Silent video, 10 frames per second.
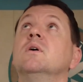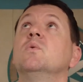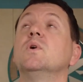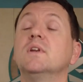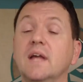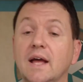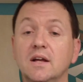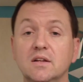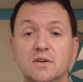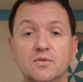were
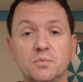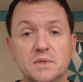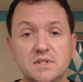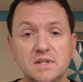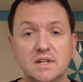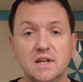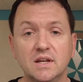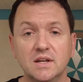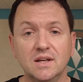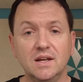dangling from the
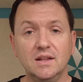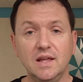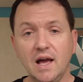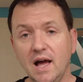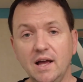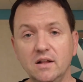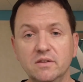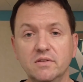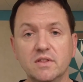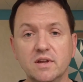ceiling in the aisle
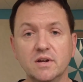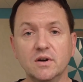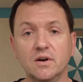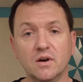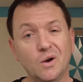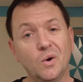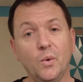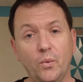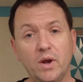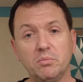of the theater
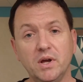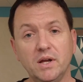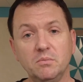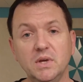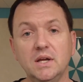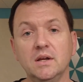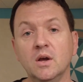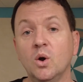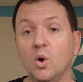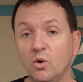right behind me.
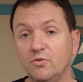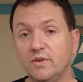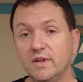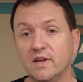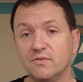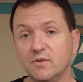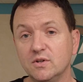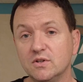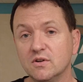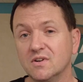Hopefully that
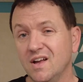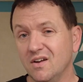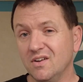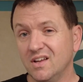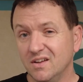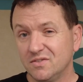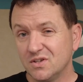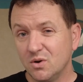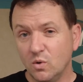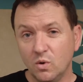footage turned out. If
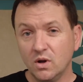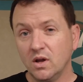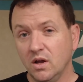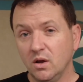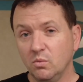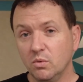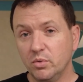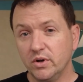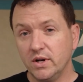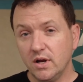so, we'll
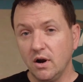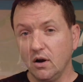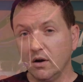put it here.